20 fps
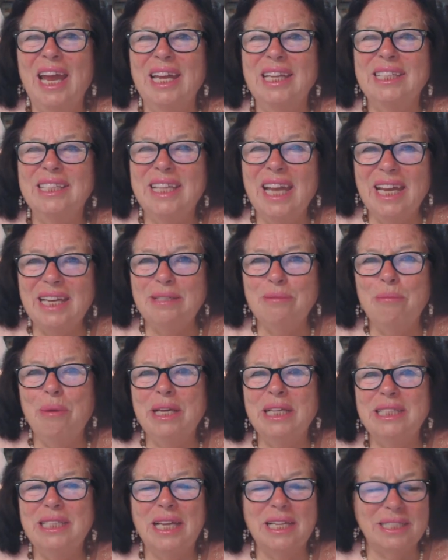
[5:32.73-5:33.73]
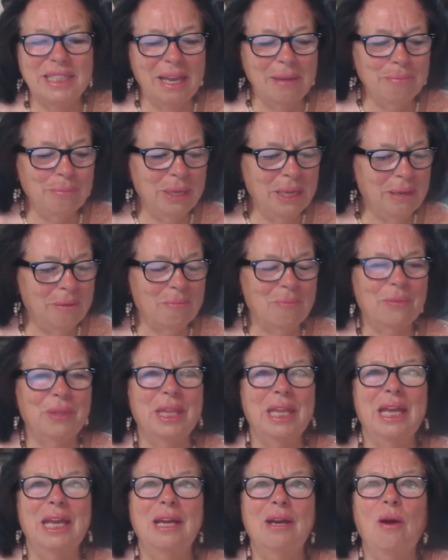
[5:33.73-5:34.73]
And that makes us happy,
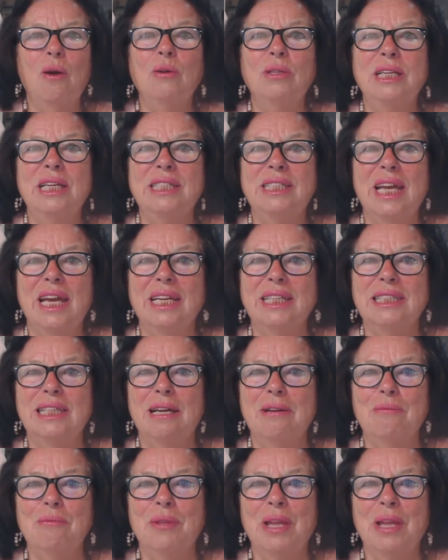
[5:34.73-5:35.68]
only that.